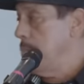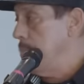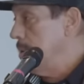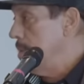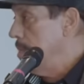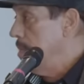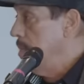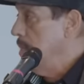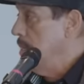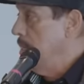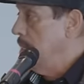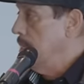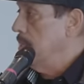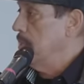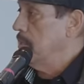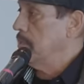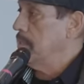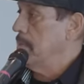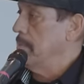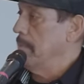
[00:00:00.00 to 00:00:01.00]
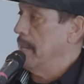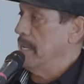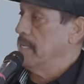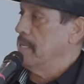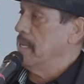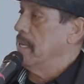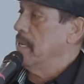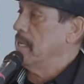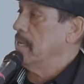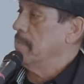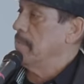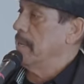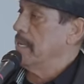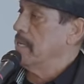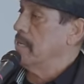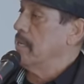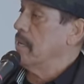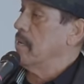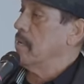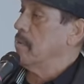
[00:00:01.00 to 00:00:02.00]
up and looked at my daughter. My
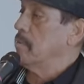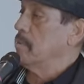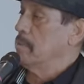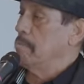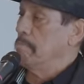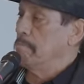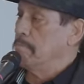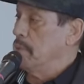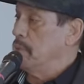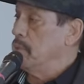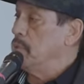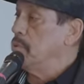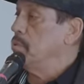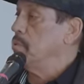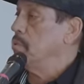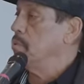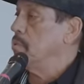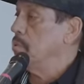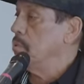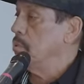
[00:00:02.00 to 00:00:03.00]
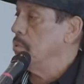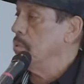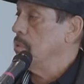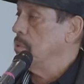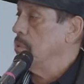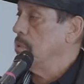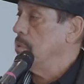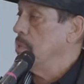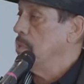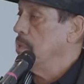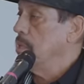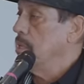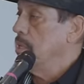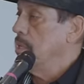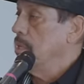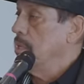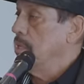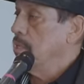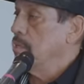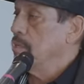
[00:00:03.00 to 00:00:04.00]
daughter was blue.
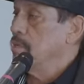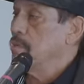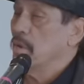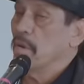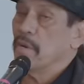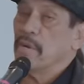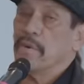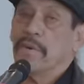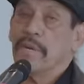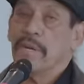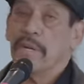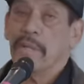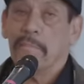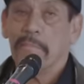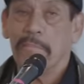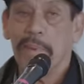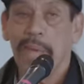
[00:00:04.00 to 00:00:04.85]
Drug her into the